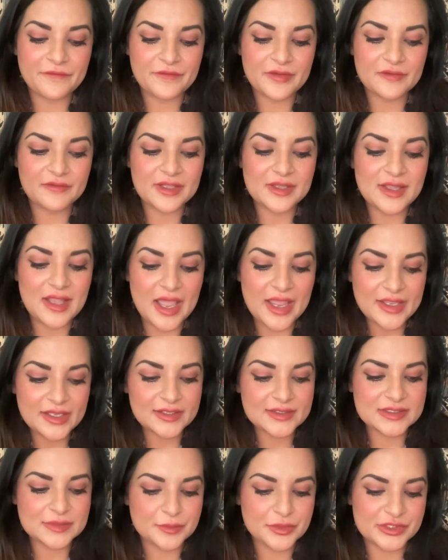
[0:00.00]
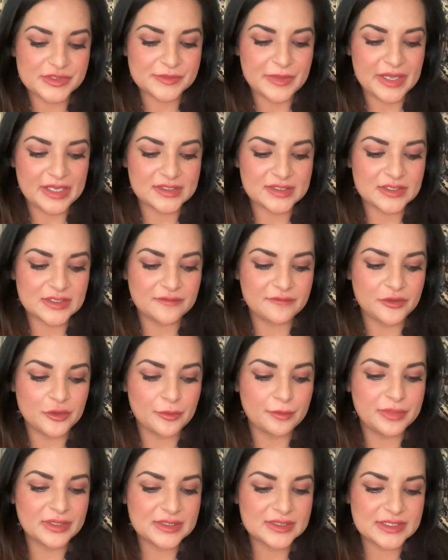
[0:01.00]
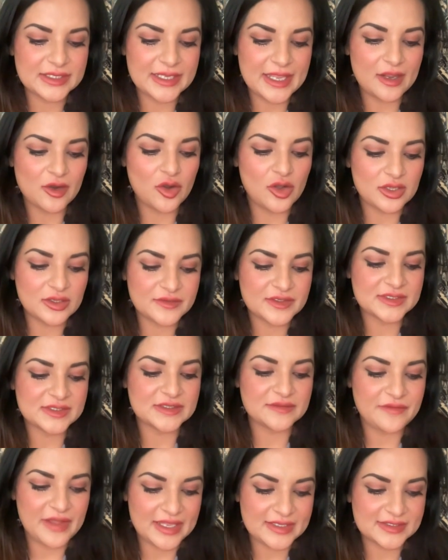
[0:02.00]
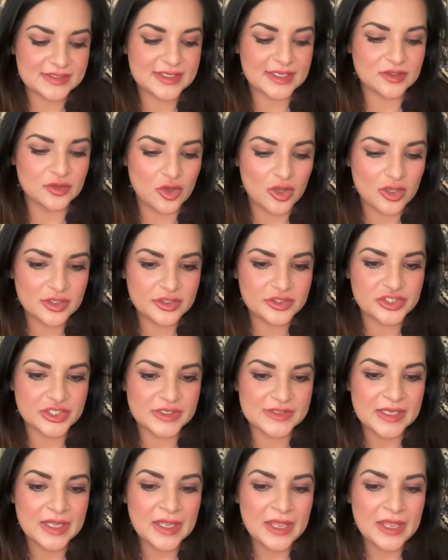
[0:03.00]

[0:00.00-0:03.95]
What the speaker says: client's perspective, you're building out all of these advanced technologies.